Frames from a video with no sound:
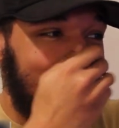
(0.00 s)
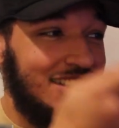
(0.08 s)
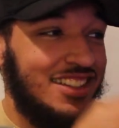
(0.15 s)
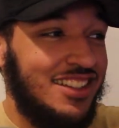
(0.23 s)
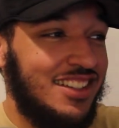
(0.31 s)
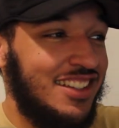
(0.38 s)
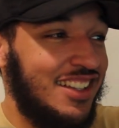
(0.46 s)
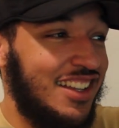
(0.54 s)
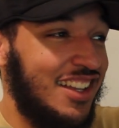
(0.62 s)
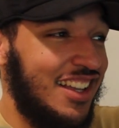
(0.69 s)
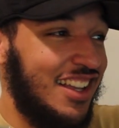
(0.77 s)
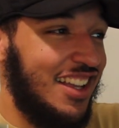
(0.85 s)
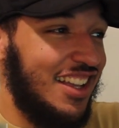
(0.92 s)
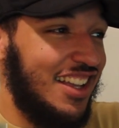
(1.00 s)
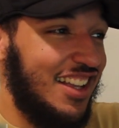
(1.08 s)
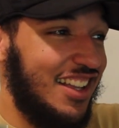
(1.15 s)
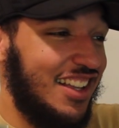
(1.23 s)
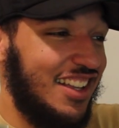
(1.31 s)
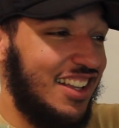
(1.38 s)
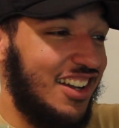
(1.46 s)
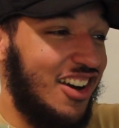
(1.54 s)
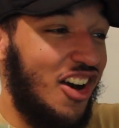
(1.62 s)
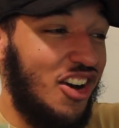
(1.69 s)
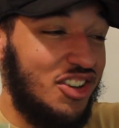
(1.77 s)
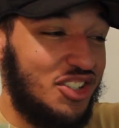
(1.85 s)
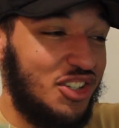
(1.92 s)
For once defied.
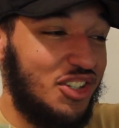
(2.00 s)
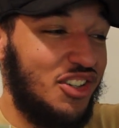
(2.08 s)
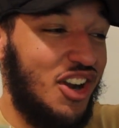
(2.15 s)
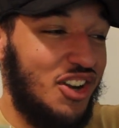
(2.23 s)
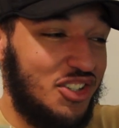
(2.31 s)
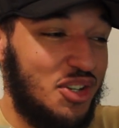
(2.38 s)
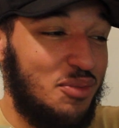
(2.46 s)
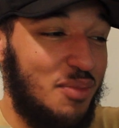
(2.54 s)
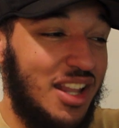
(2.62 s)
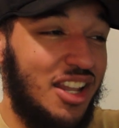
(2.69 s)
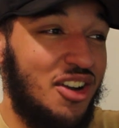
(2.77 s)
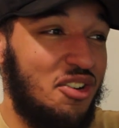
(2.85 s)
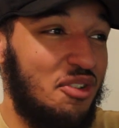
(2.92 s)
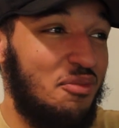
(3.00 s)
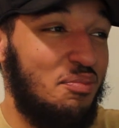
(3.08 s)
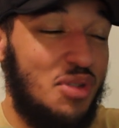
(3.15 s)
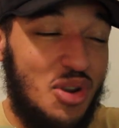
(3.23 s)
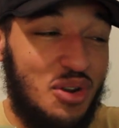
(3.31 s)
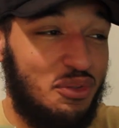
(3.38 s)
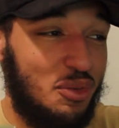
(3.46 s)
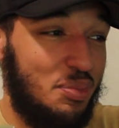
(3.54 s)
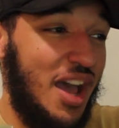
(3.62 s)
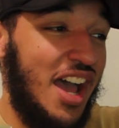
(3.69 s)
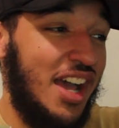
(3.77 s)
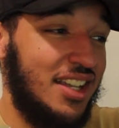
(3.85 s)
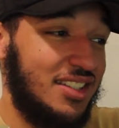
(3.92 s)
Arthur. Arthur Melo. Beautiful
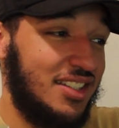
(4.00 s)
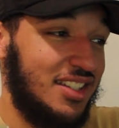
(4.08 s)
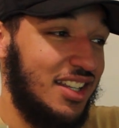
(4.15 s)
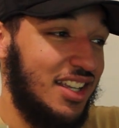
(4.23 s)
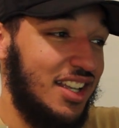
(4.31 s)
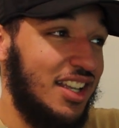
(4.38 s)
pass.